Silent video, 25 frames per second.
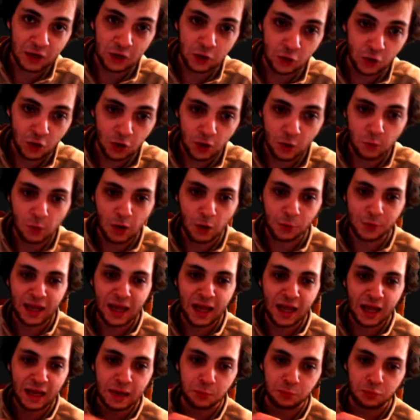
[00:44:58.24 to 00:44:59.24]
hook while we
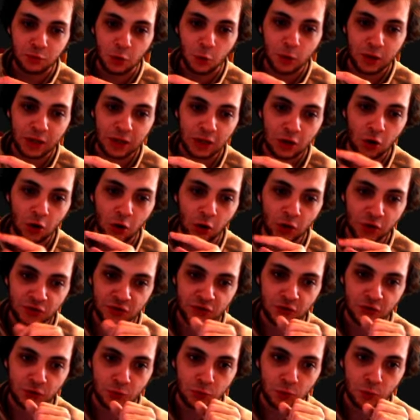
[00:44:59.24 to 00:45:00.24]
had broken
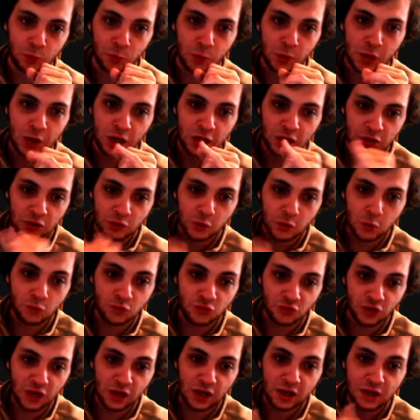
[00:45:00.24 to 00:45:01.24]
onto
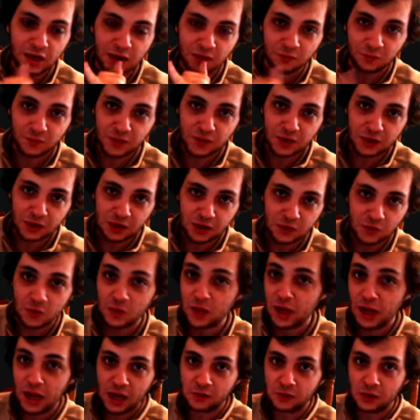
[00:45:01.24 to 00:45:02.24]
Yunjin and Felix,
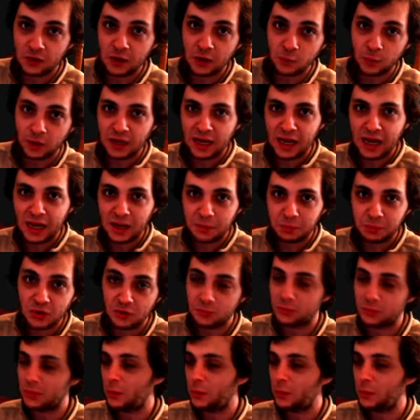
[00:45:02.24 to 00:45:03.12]
and then what happened? We